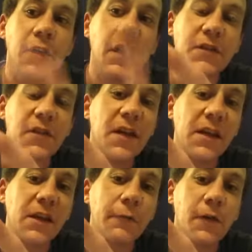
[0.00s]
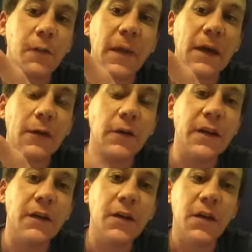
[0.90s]
and negative for the battery.
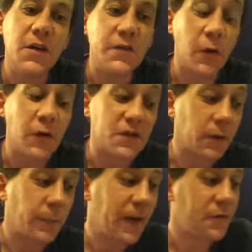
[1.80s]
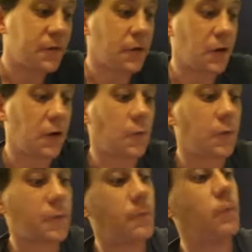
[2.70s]
As far as the capacitor
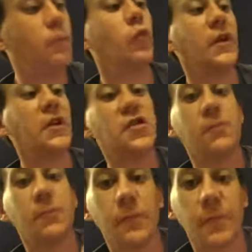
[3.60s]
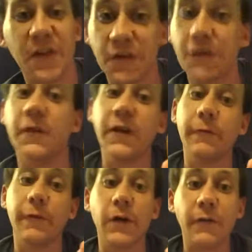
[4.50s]
goes, which this is the
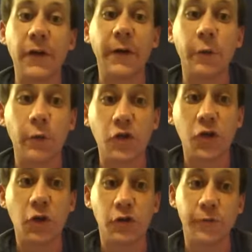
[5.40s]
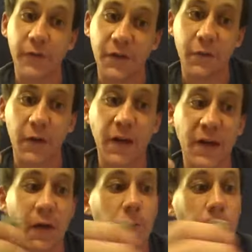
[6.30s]
very, very crude charger for this right
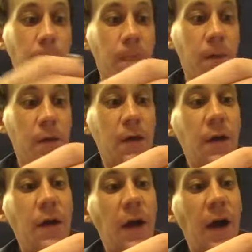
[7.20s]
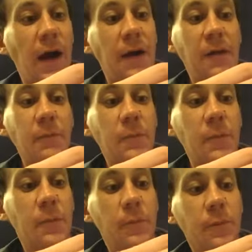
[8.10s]
now.
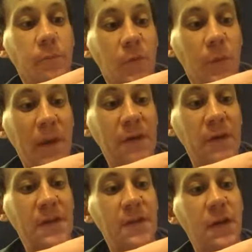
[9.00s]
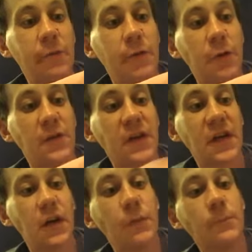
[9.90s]
The battery itself goes in
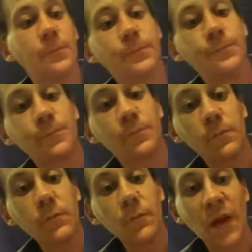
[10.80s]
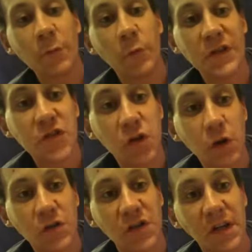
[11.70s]
here. And when it's
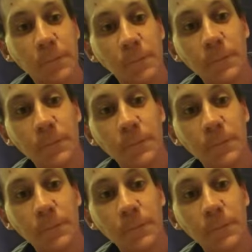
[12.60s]
charging,